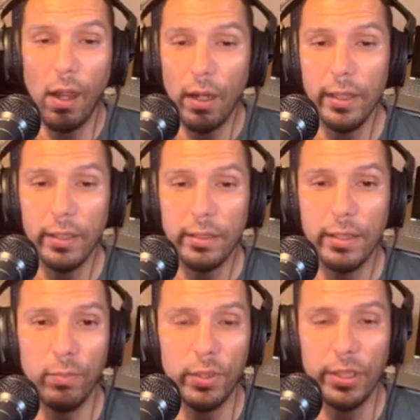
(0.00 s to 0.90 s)

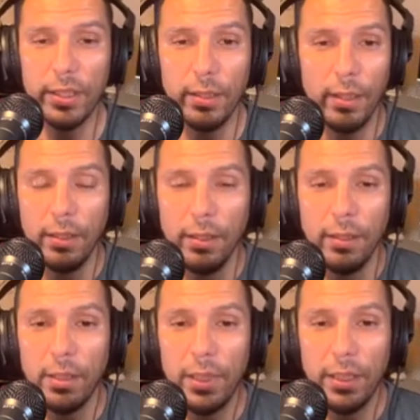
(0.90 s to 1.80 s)
audiences, which is
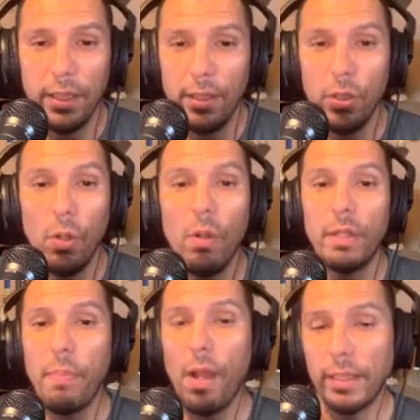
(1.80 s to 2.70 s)
something that no
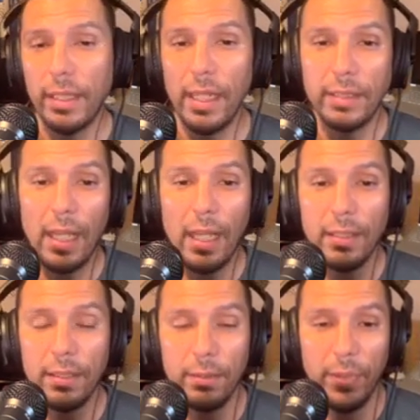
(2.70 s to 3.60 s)
other podcast
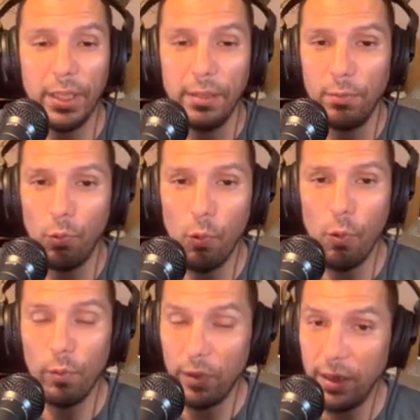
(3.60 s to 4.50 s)
has because
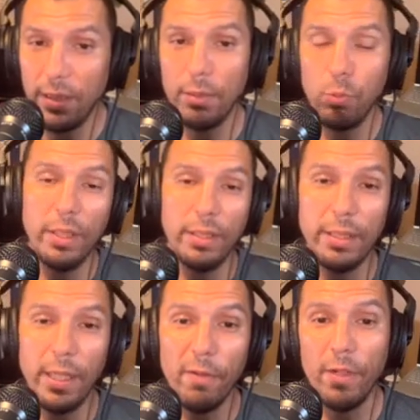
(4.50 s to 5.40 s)
this is what's
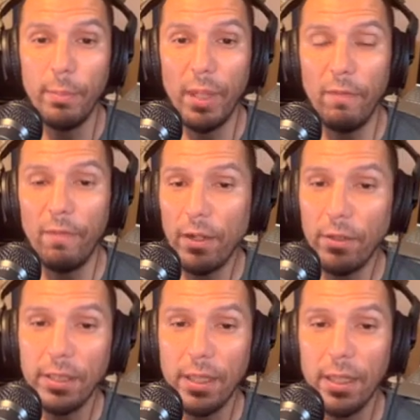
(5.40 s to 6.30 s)
different about
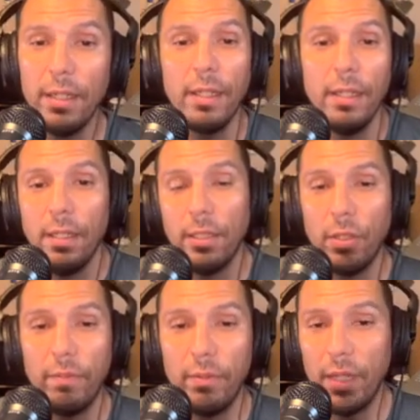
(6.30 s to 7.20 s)
Fireside.
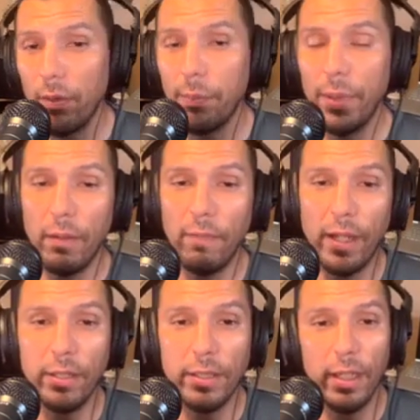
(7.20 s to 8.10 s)
So if you've never been on
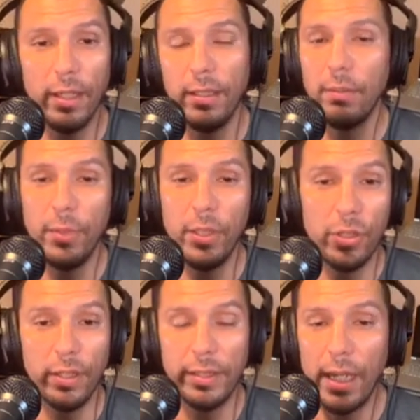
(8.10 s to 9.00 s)
Fireside, be
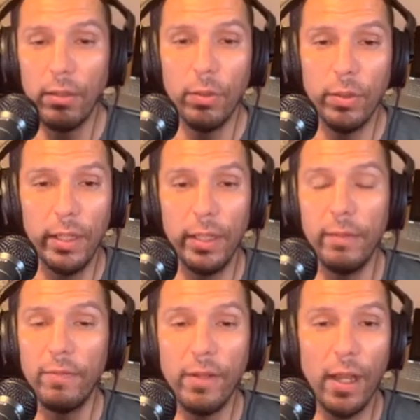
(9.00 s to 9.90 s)
sure to download it. And
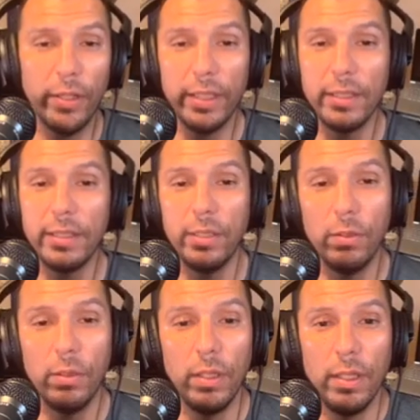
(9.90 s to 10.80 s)
if not, you can
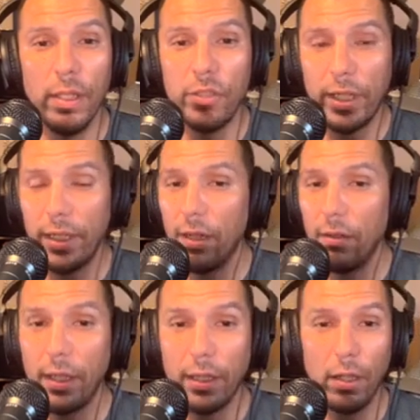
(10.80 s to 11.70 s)
still check it out
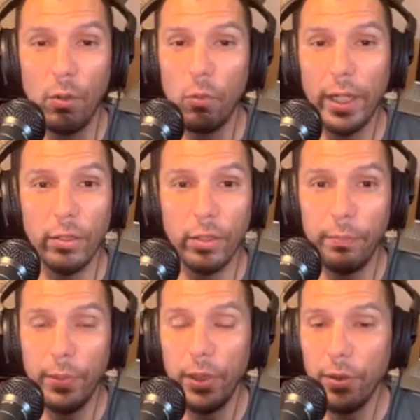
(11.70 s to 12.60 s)
like on a regular
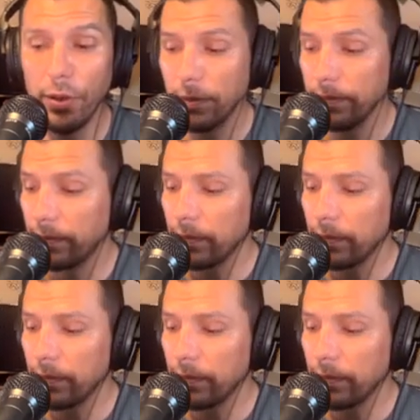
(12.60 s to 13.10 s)
computer